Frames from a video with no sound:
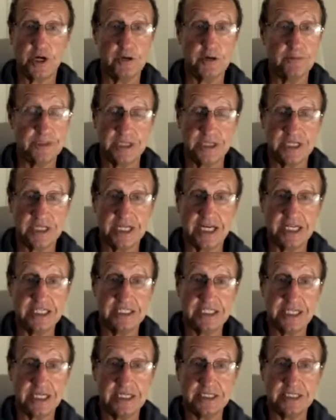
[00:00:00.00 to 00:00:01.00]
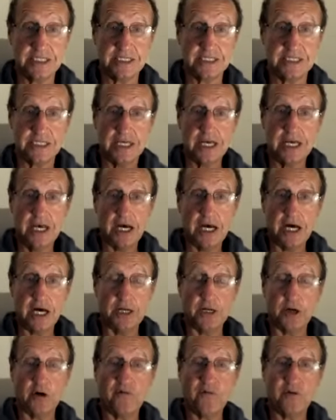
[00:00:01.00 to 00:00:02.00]
homes and the day centres
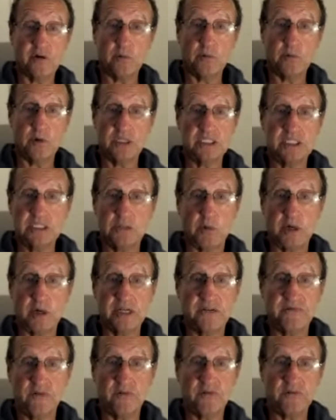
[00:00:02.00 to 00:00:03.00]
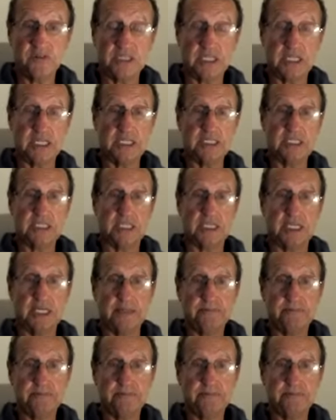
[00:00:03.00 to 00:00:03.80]
and offer what is a wonderful facility.